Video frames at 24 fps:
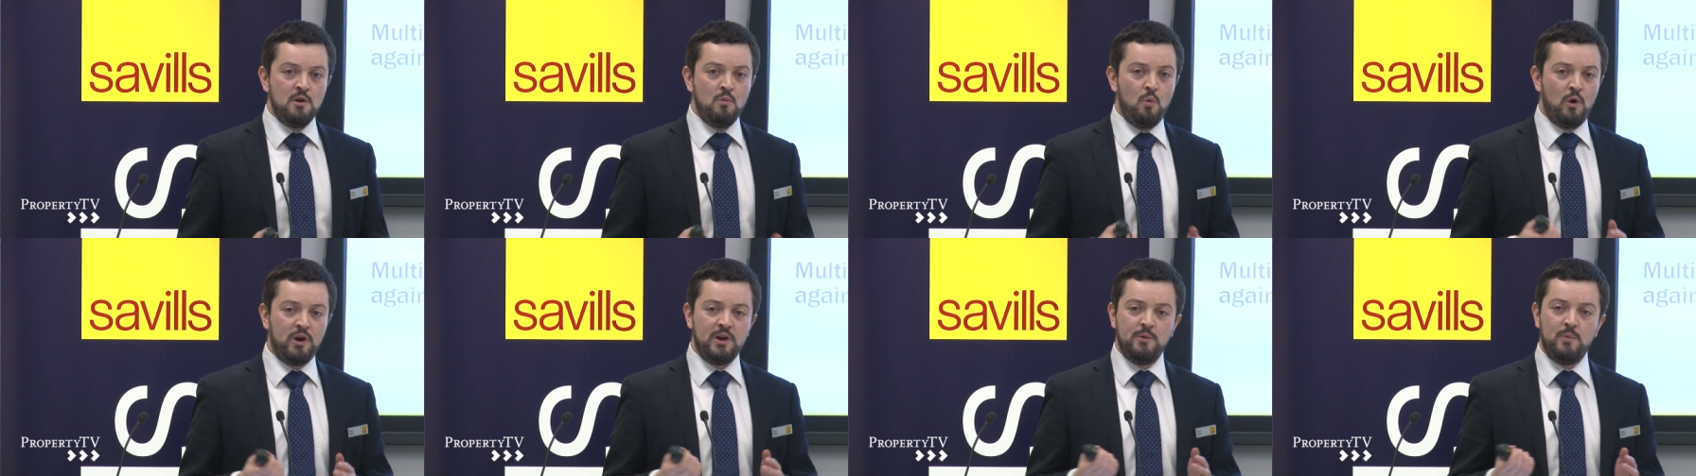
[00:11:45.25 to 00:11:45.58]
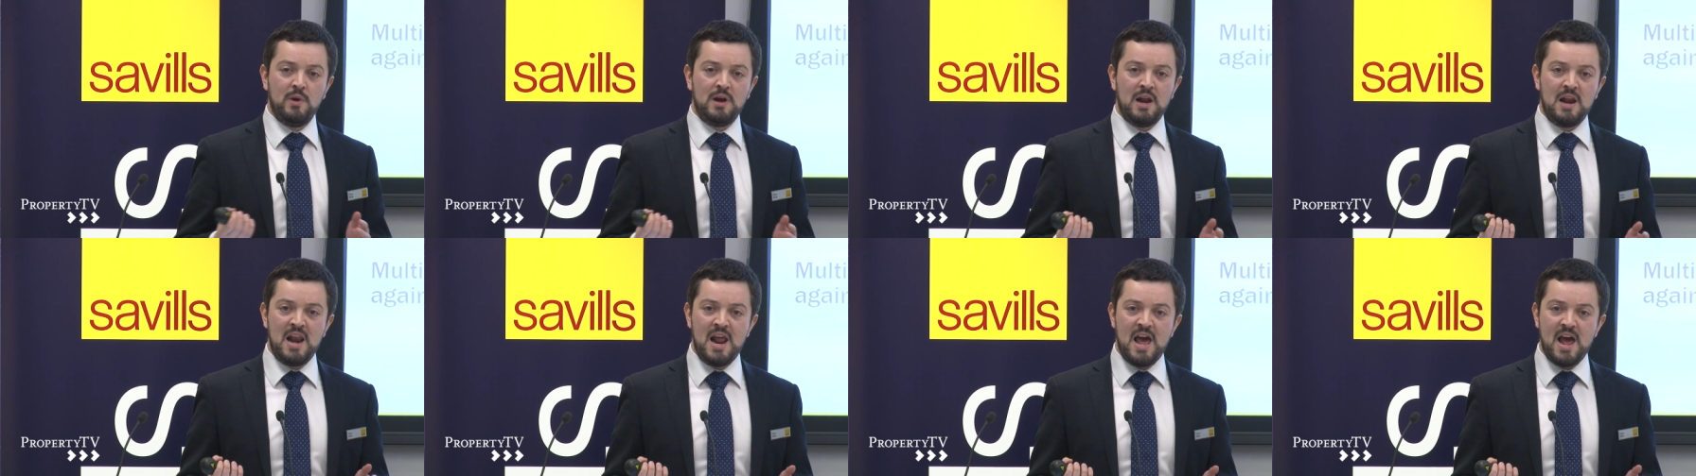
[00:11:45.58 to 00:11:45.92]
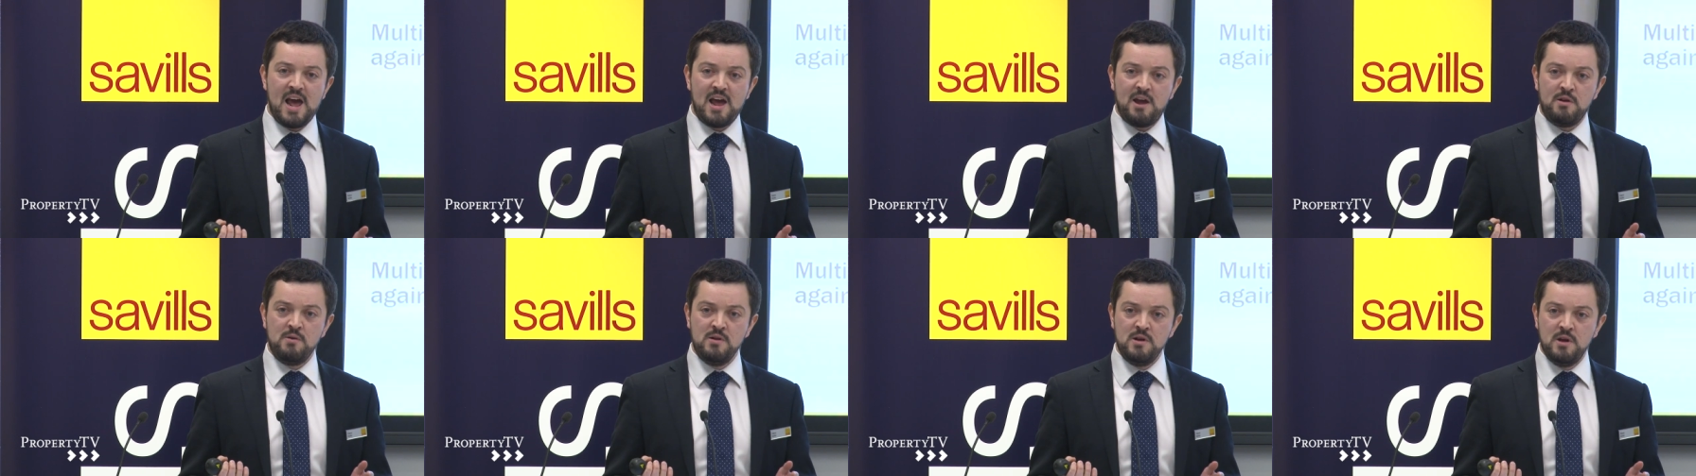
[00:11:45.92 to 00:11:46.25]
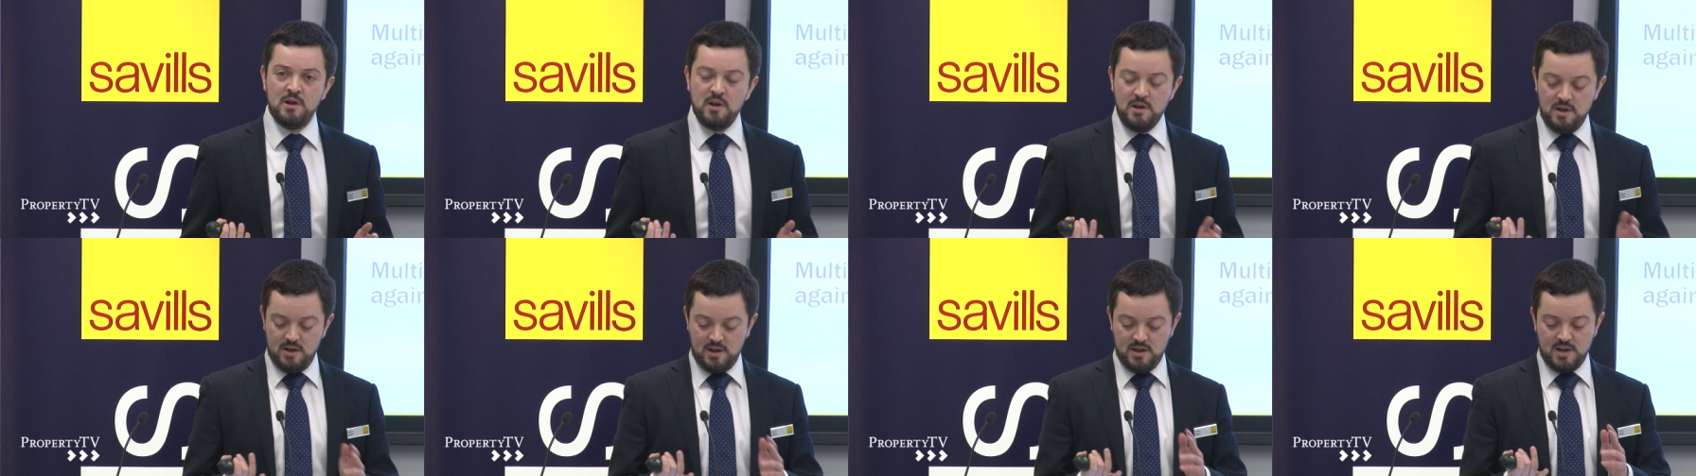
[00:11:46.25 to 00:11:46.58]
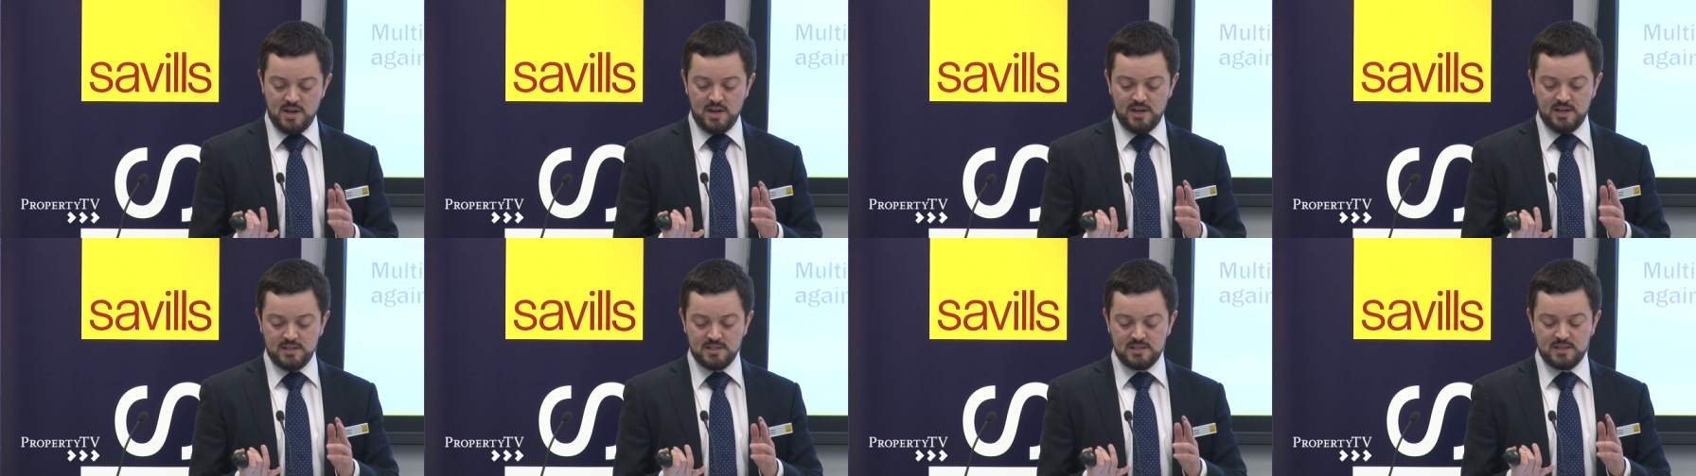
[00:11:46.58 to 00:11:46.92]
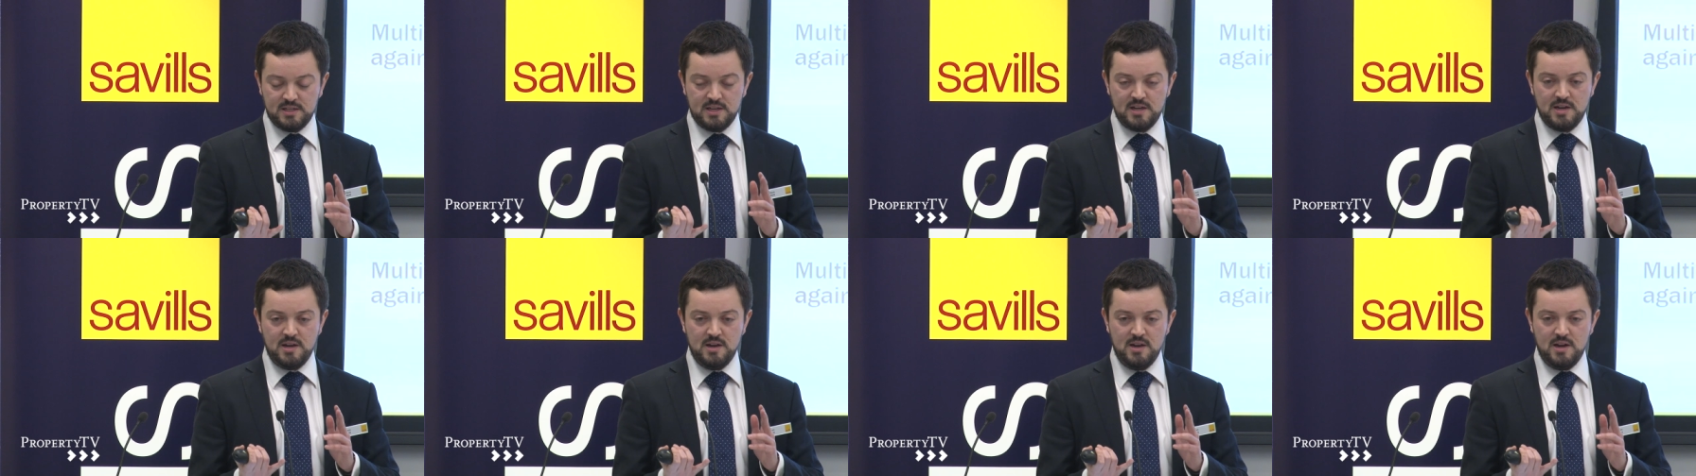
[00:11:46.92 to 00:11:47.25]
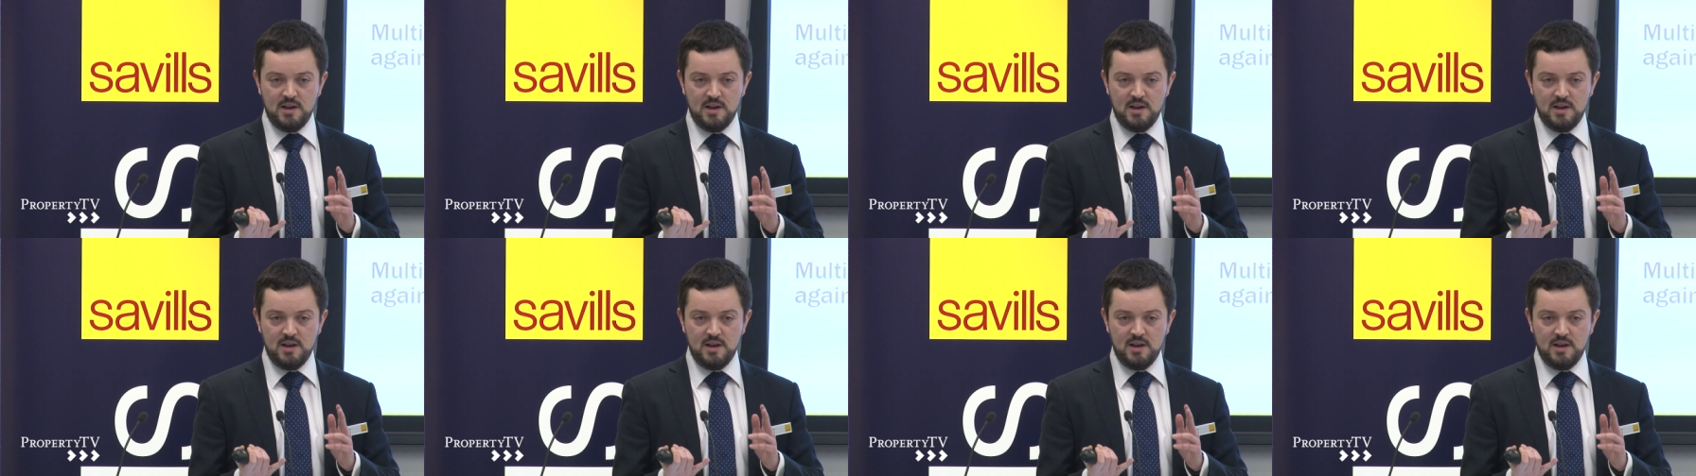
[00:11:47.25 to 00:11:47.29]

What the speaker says: What it will allow is